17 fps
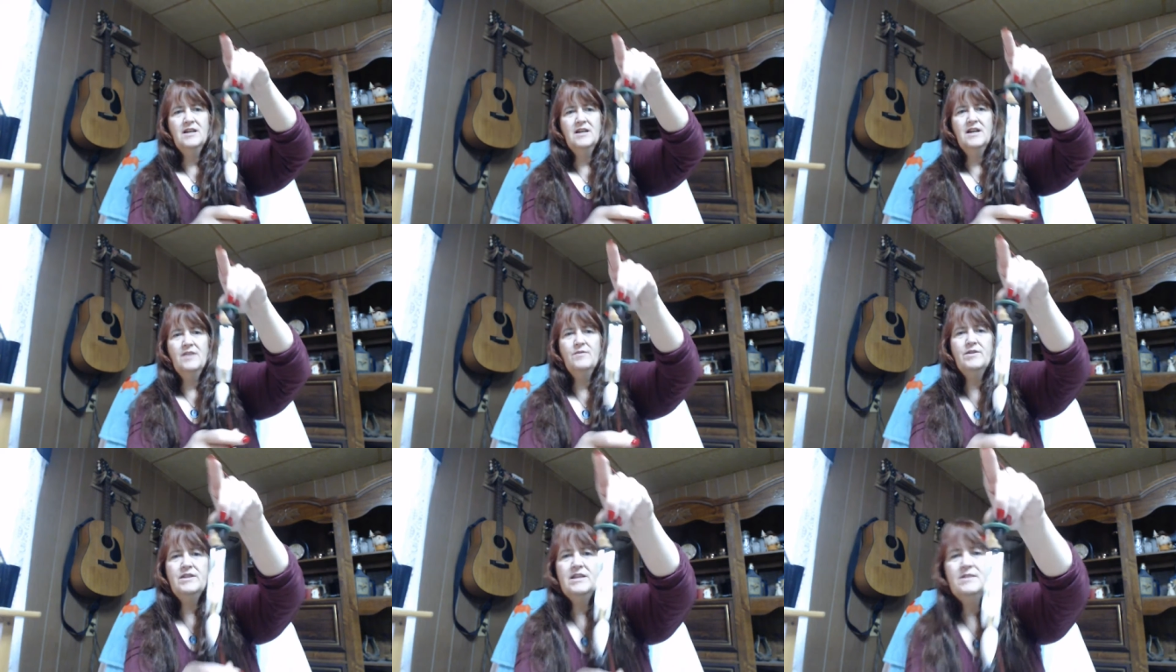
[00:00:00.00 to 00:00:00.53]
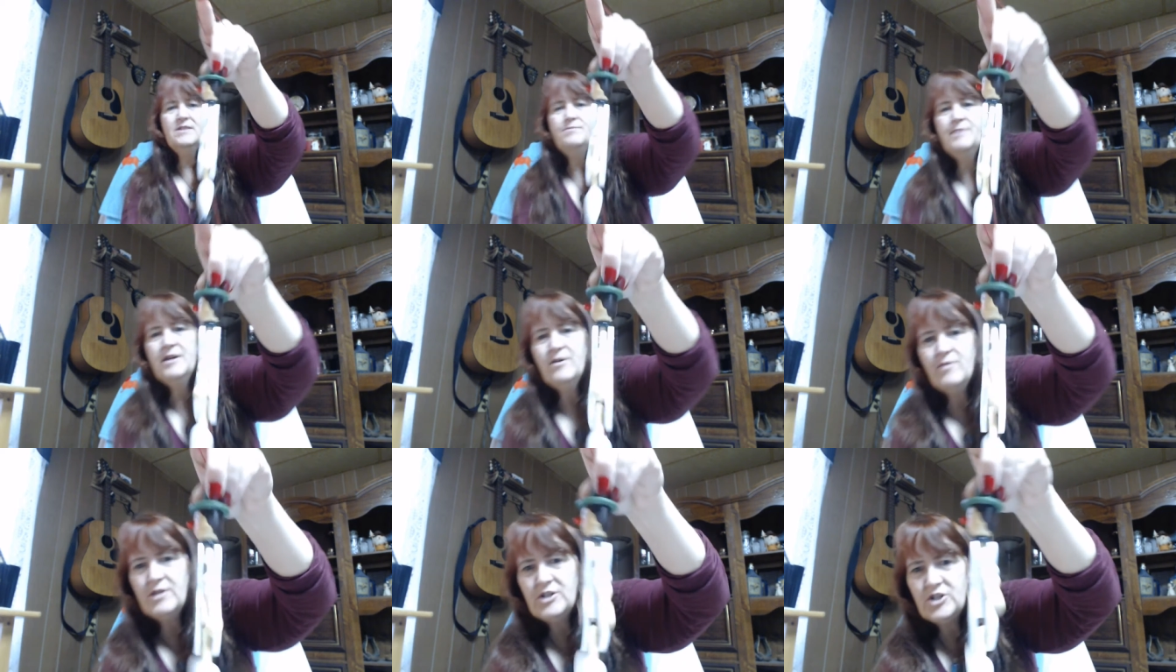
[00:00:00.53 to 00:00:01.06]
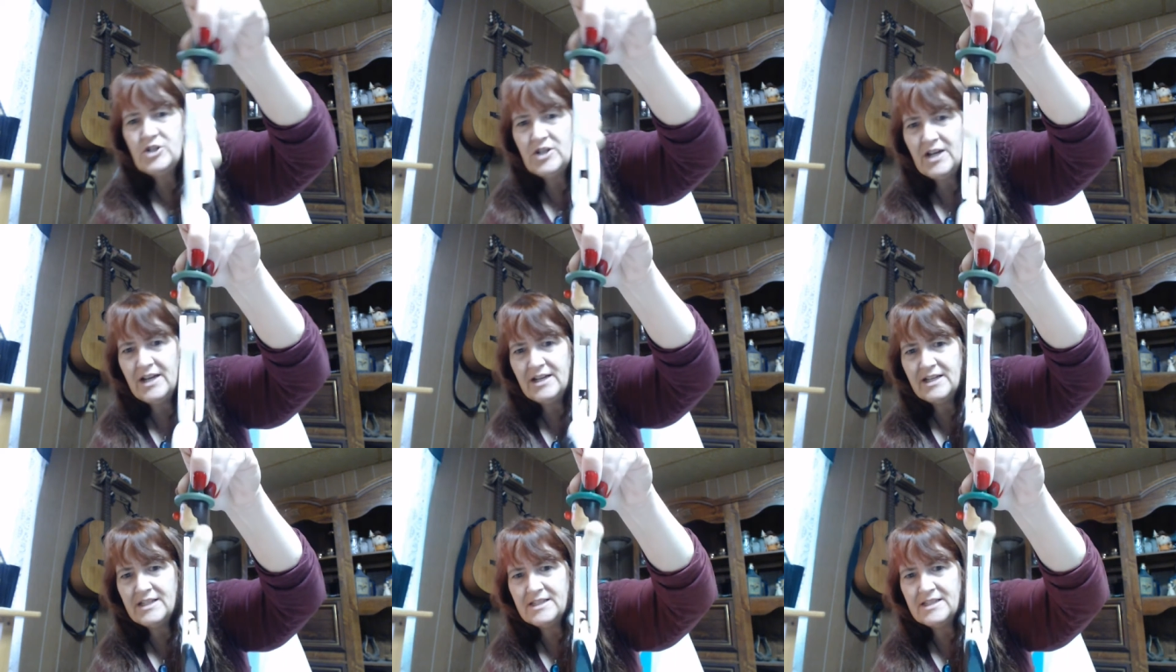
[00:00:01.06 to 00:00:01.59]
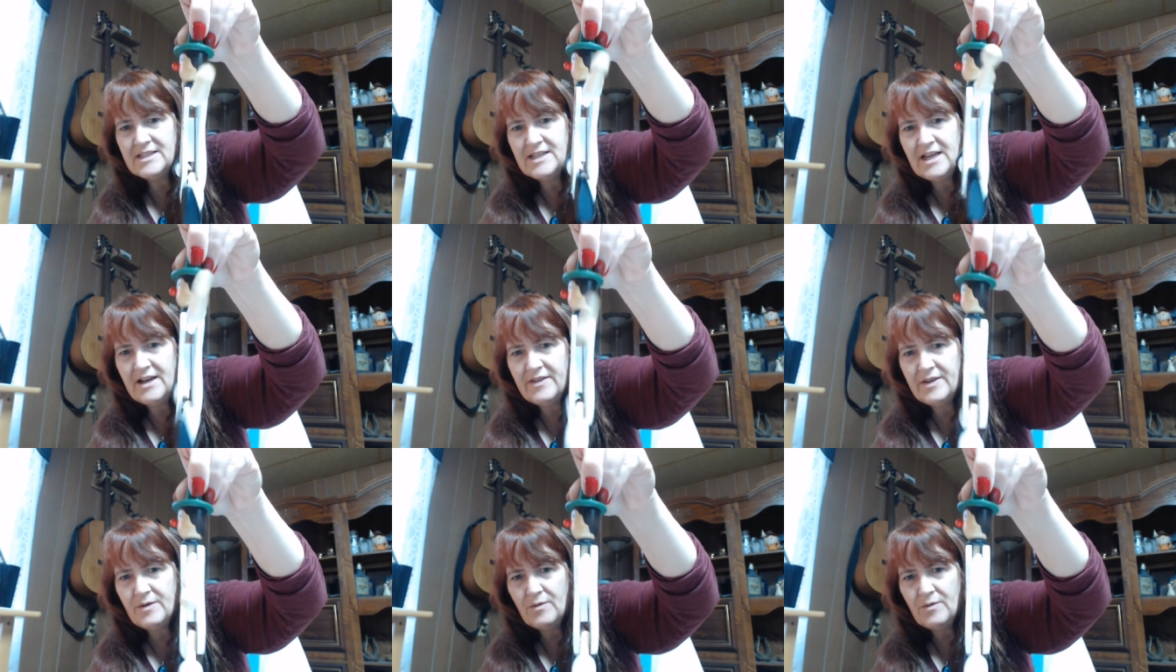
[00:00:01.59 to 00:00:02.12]
and with these bigger ones, you kind of can see
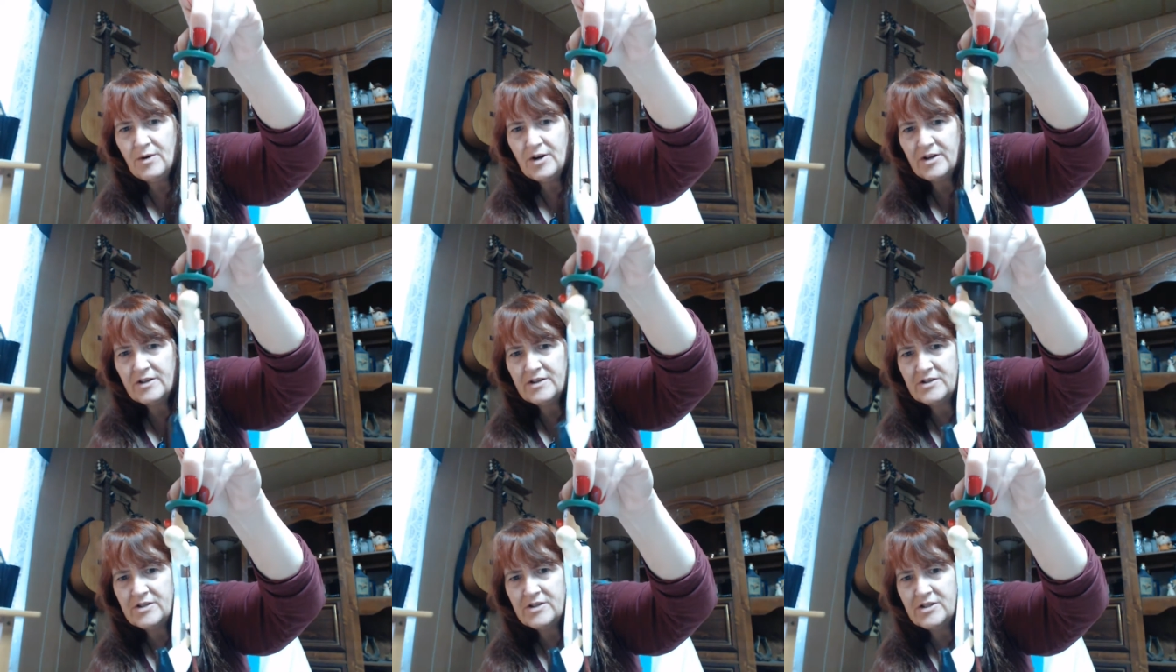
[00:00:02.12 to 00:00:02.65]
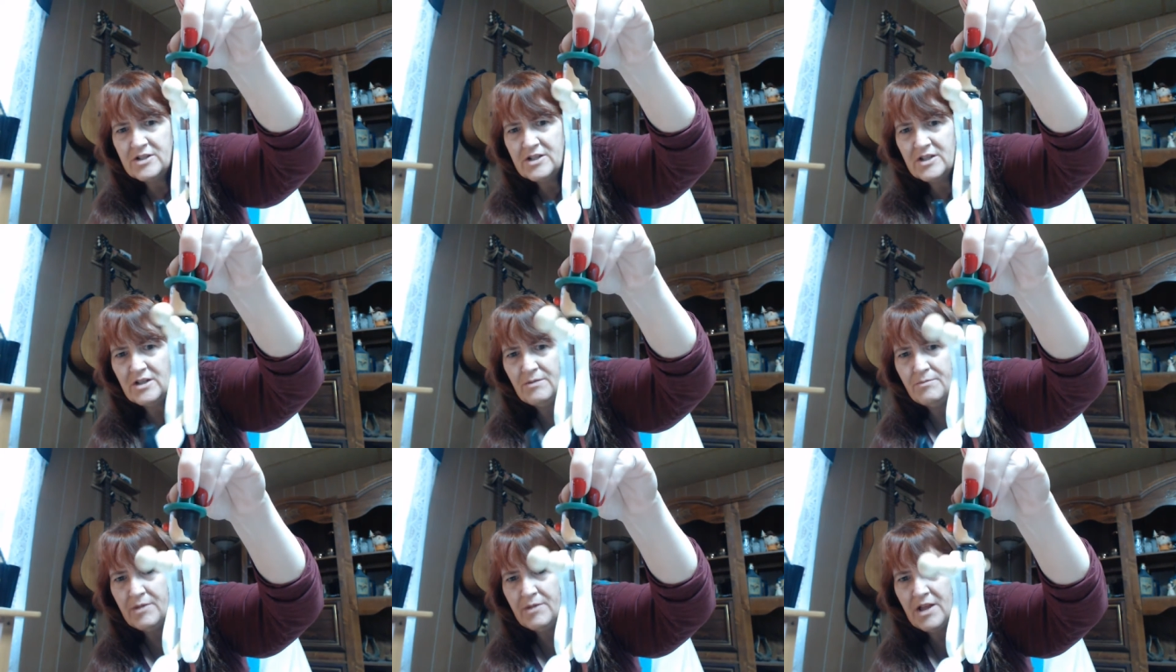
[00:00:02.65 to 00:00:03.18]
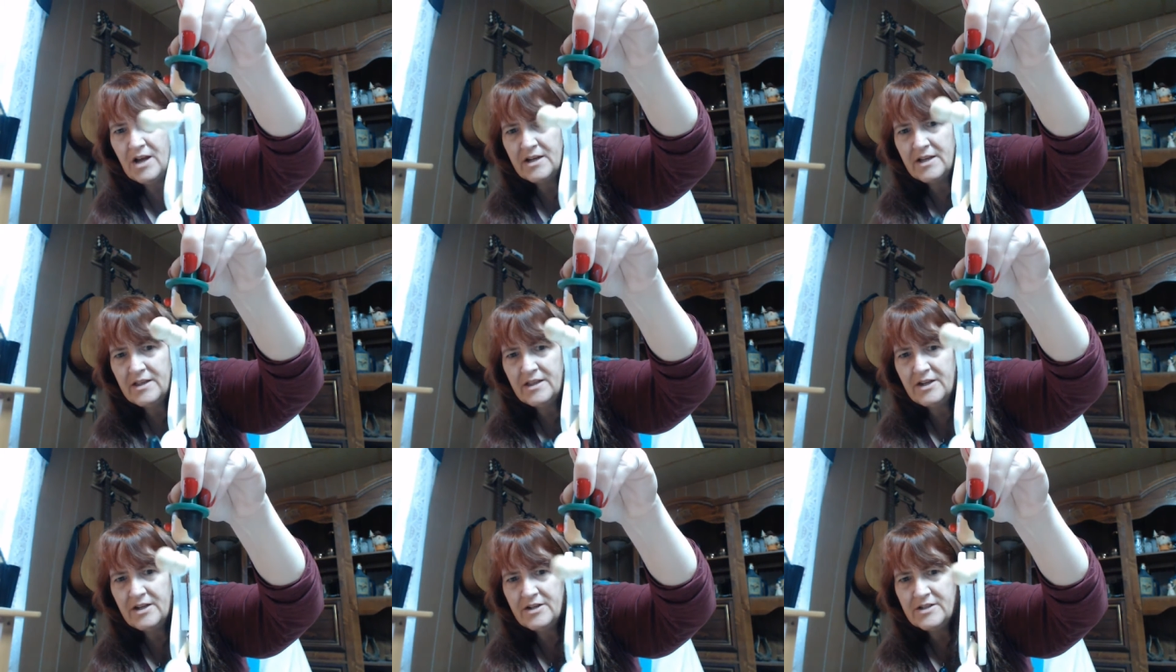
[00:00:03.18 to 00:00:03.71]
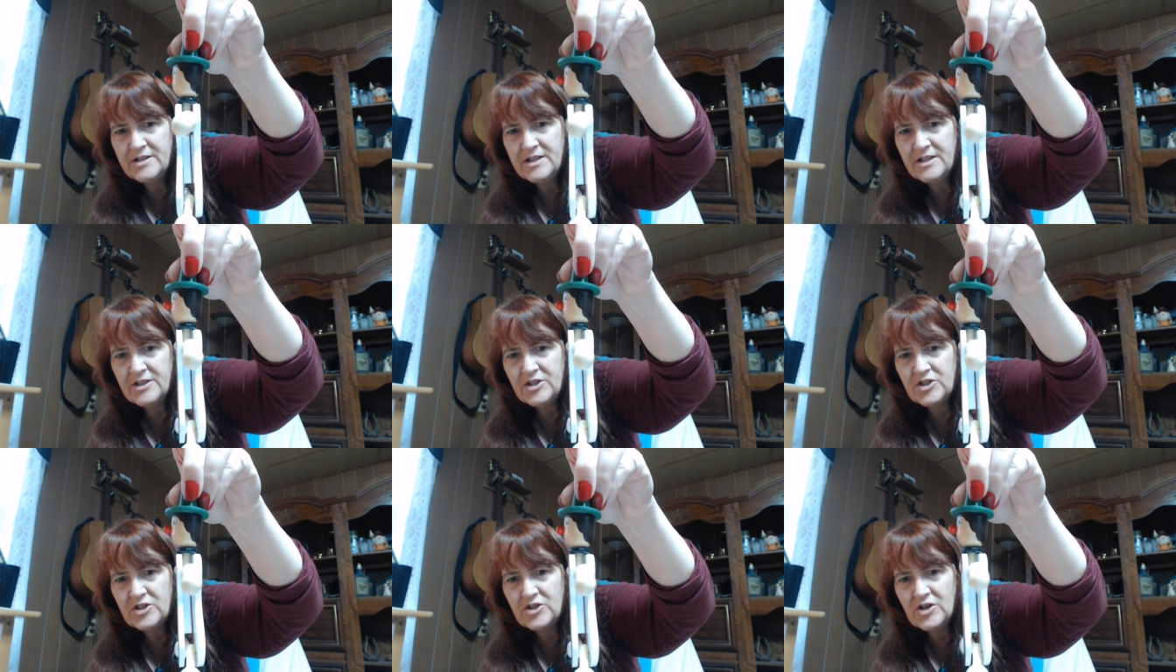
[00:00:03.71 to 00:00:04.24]
how they work. There's just a little block in there and see the
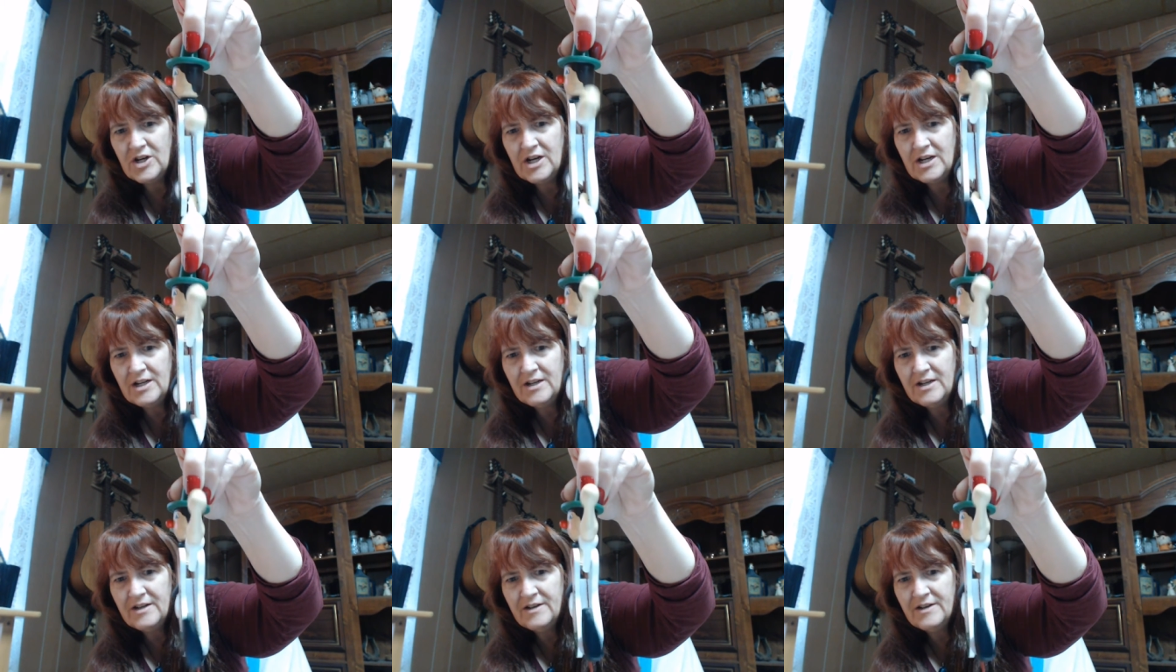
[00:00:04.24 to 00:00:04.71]
string.